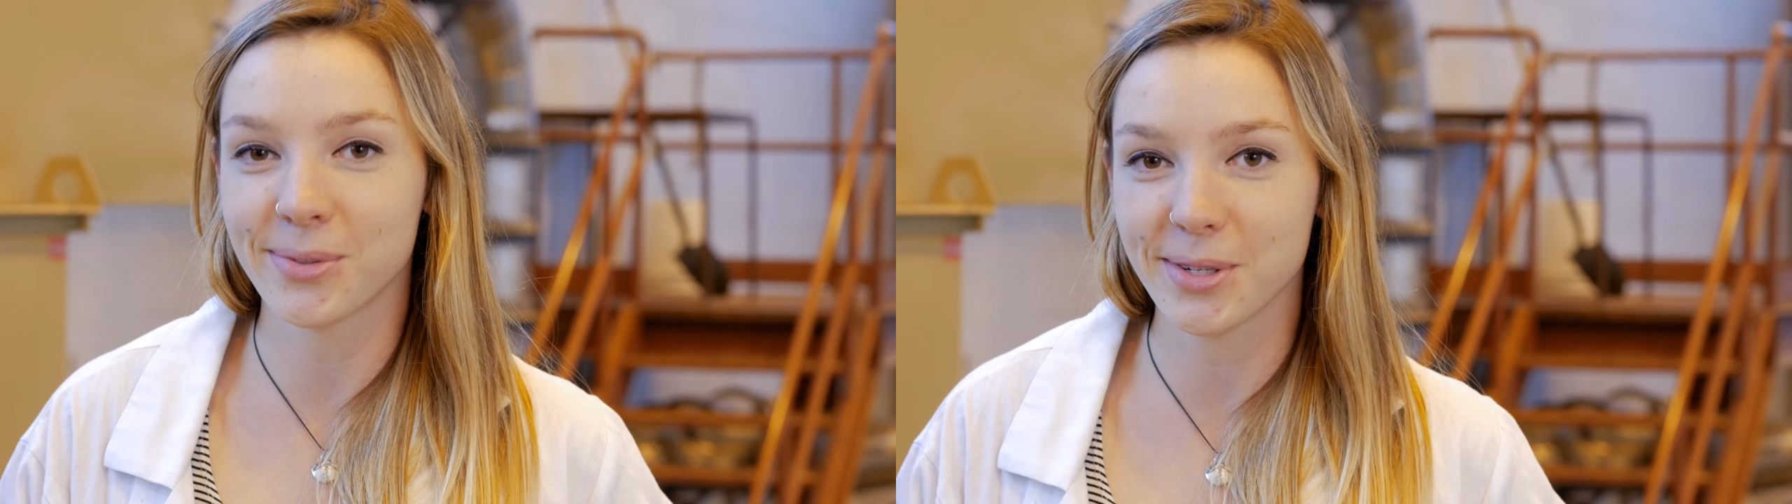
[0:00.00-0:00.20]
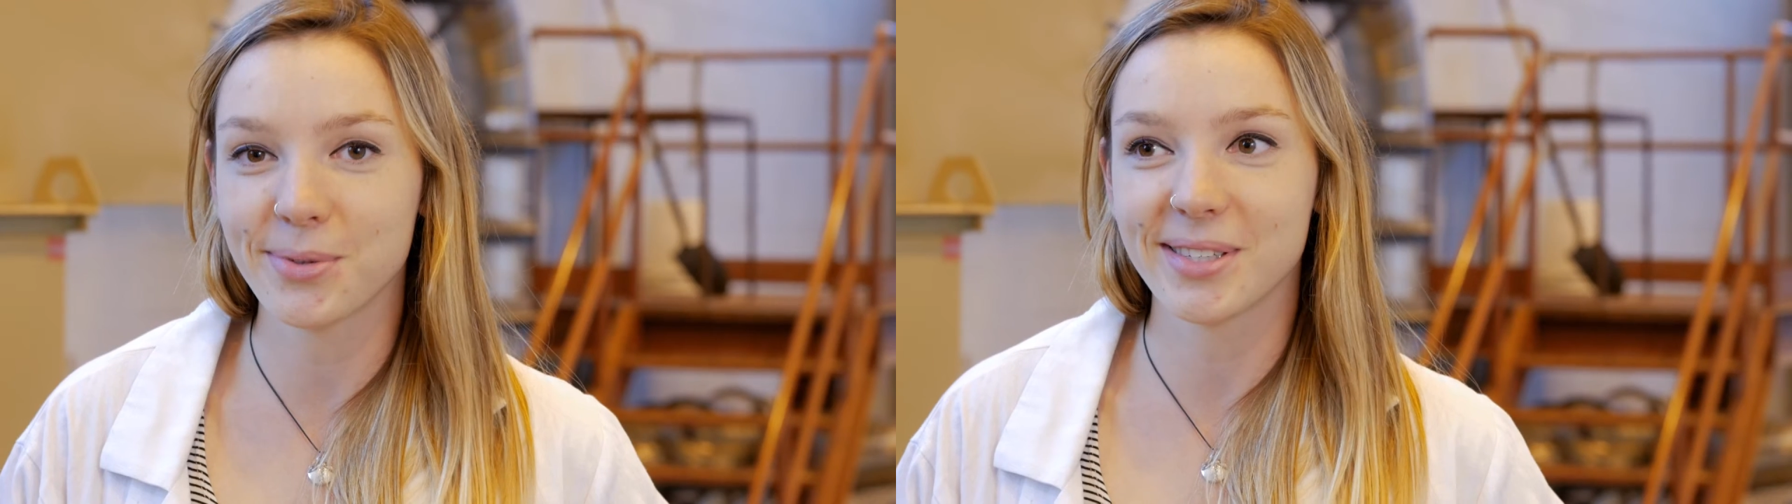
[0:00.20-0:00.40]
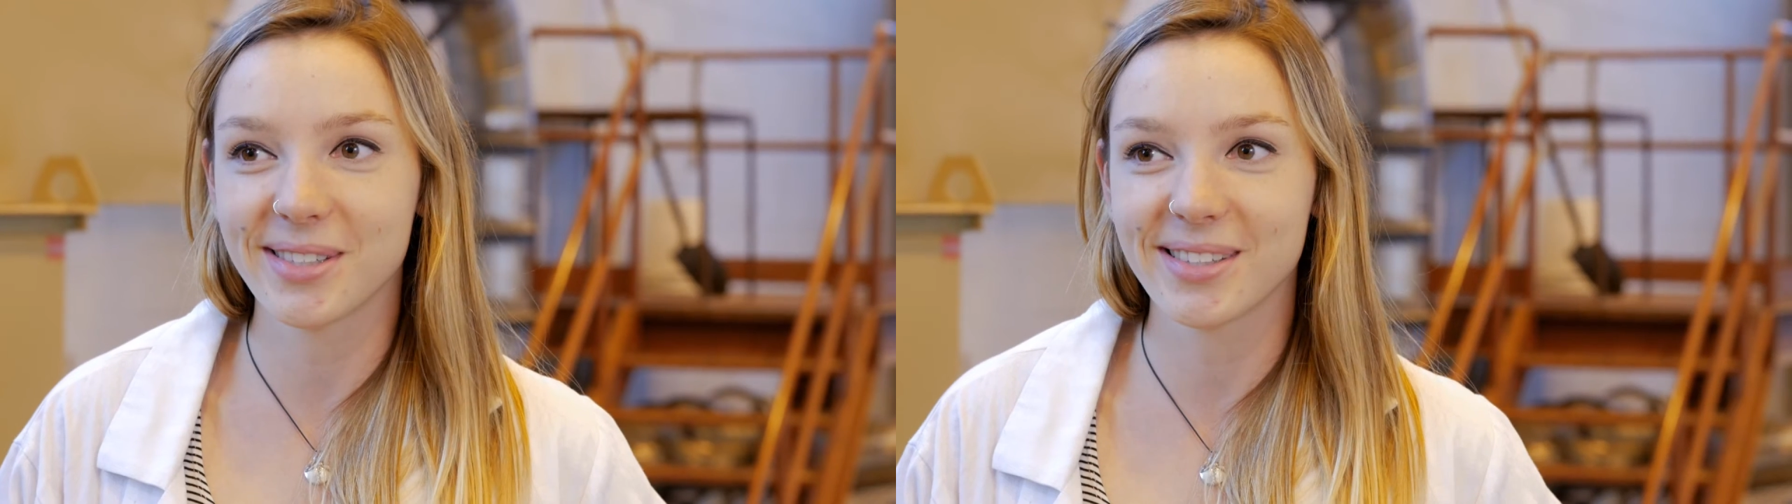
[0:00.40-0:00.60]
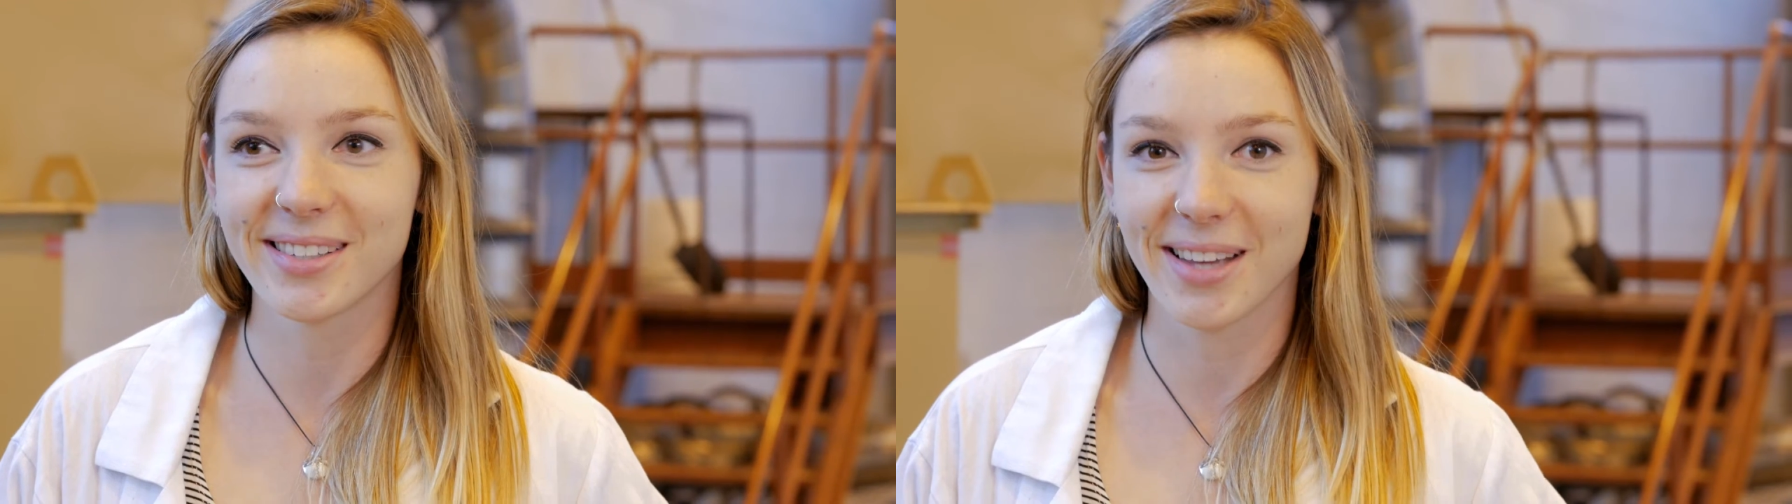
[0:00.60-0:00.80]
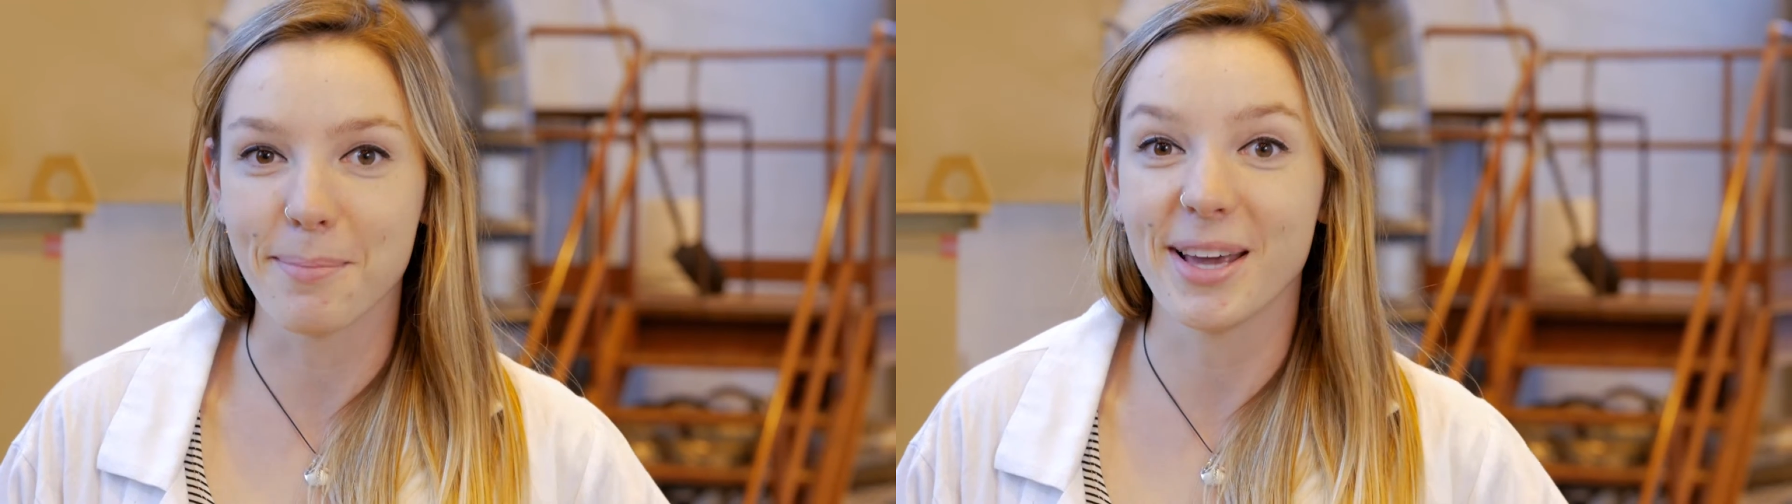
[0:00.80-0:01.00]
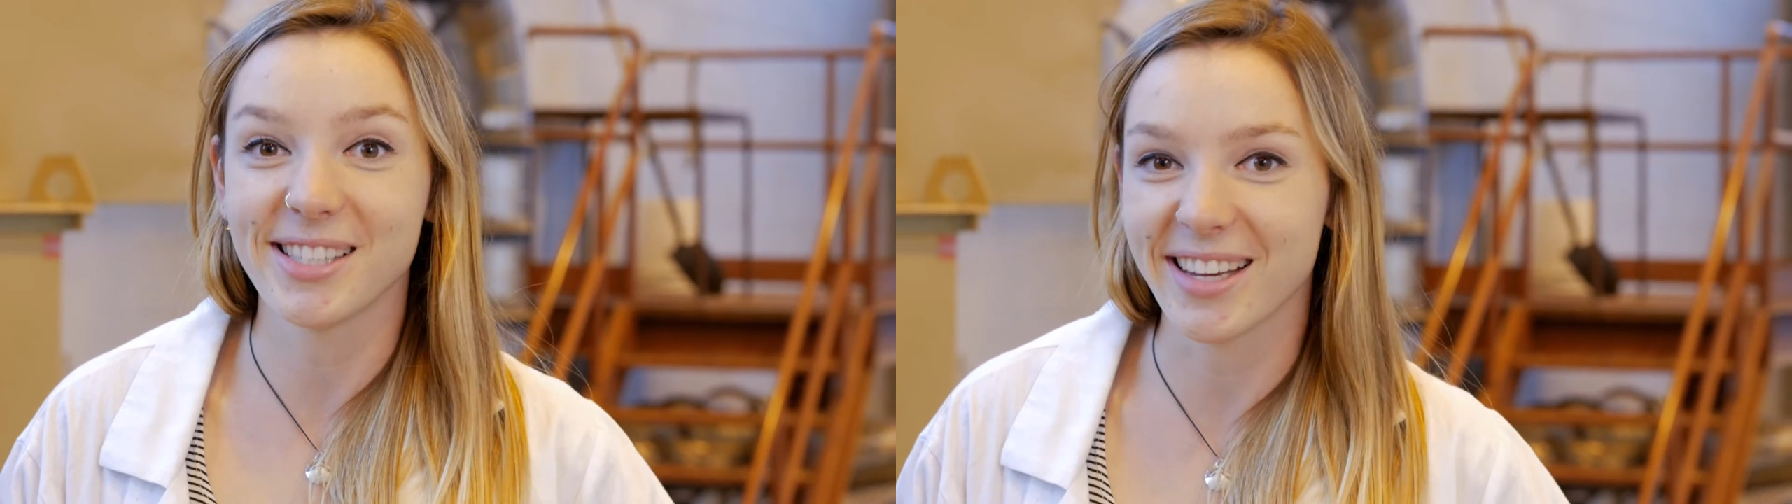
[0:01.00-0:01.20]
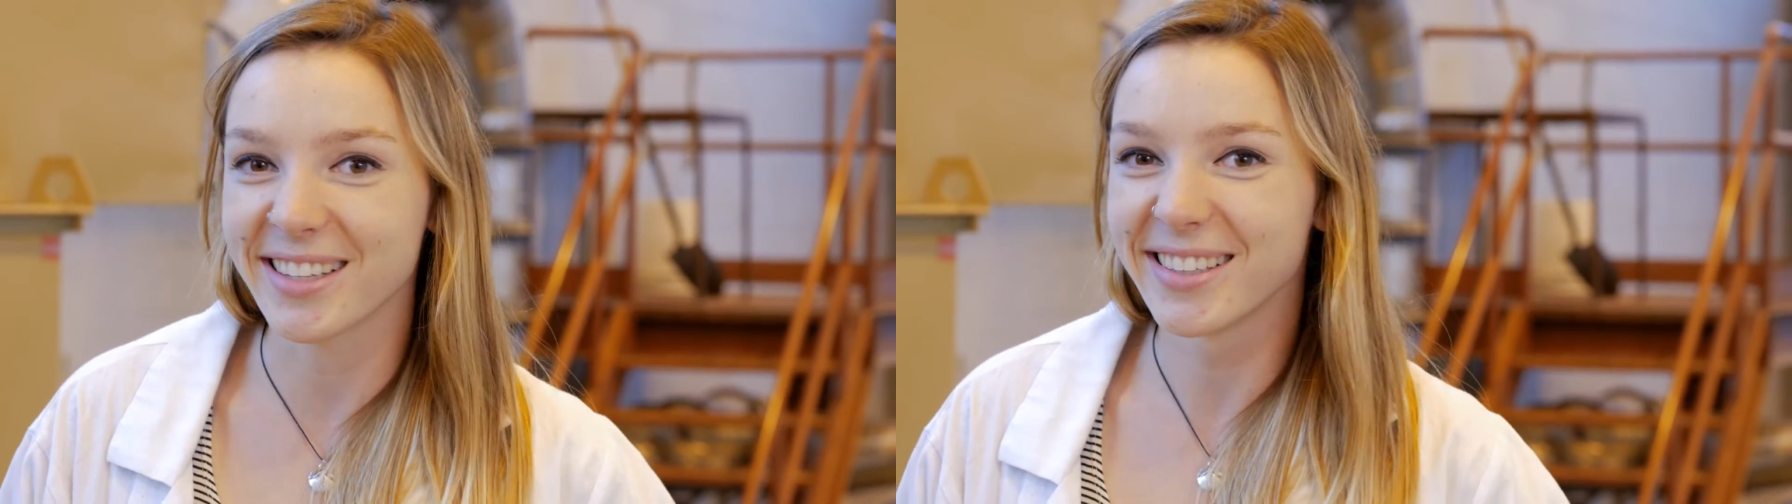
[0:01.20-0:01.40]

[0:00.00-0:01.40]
which was amazing.